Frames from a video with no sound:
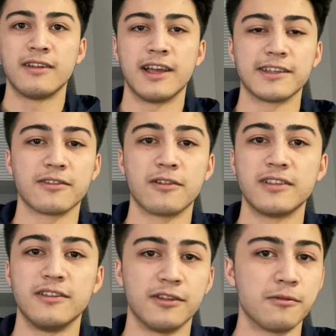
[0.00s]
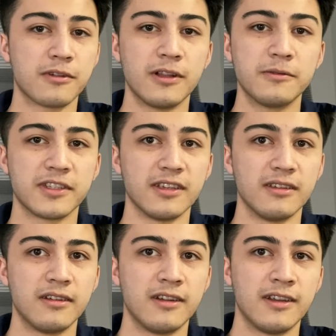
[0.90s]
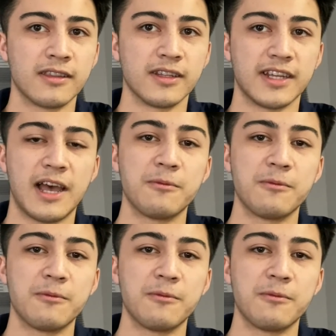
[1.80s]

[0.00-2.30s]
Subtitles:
As long as you don't close it, the time